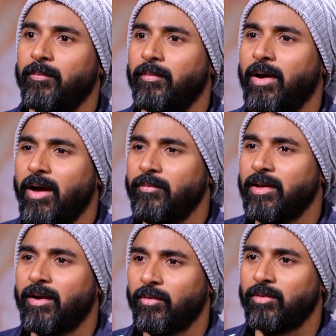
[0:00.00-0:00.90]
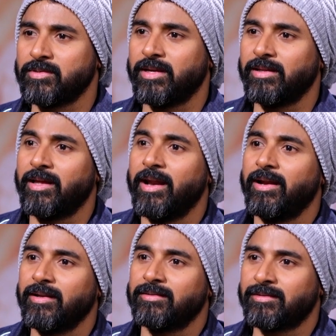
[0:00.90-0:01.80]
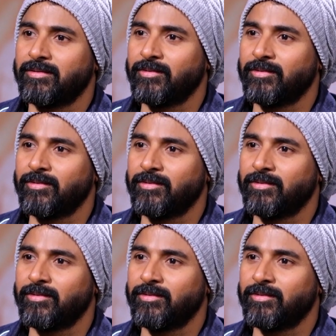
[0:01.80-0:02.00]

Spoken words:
Mahavir, how to say, the greatest